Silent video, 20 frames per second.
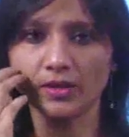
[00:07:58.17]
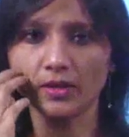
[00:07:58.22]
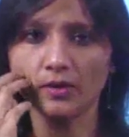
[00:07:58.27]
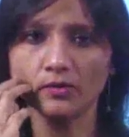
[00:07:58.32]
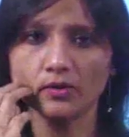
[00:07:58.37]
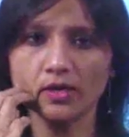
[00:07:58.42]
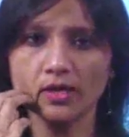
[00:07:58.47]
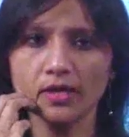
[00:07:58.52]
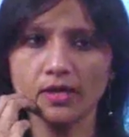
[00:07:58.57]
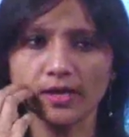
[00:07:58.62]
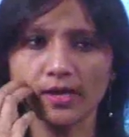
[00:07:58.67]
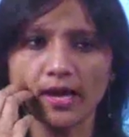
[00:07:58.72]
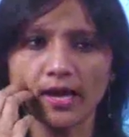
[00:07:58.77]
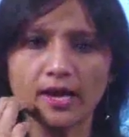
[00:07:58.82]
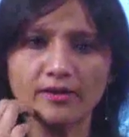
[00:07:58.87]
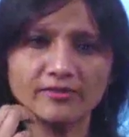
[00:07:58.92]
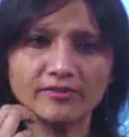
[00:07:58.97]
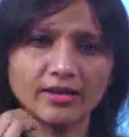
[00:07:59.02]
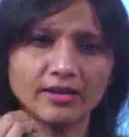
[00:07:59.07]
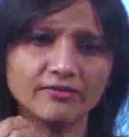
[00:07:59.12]
okay
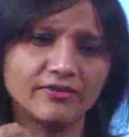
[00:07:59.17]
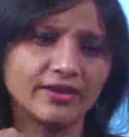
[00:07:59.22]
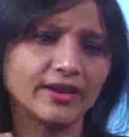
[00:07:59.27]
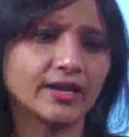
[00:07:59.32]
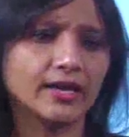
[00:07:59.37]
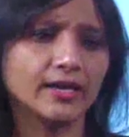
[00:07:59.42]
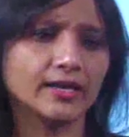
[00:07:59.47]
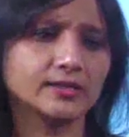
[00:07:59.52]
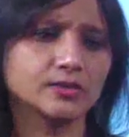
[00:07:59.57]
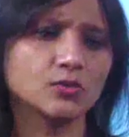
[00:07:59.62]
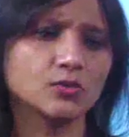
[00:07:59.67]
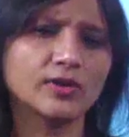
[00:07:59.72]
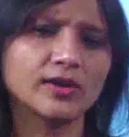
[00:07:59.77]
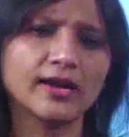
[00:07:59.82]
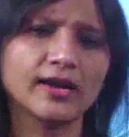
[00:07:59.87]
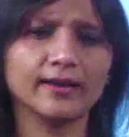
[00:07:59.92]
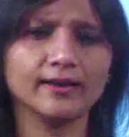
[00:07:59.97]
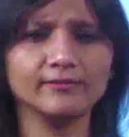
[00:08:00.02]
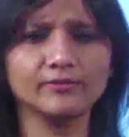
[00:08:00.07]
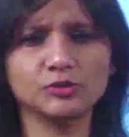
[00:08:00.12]
and when I recollected okay
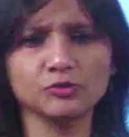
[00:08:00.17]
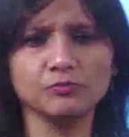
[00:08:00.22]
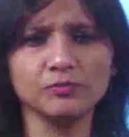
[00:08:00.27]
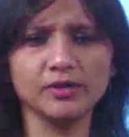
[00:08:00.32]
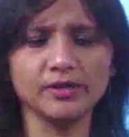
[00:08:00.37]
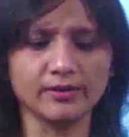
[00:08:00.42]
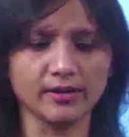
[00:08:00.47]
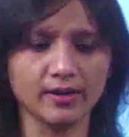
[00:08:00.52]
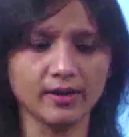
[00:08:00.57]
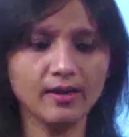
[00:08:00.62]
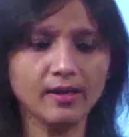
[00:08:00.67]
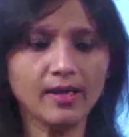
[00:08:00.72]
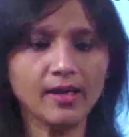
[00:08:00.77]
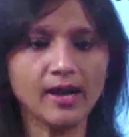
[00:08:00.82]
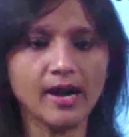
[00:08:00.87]
I gave it to Mira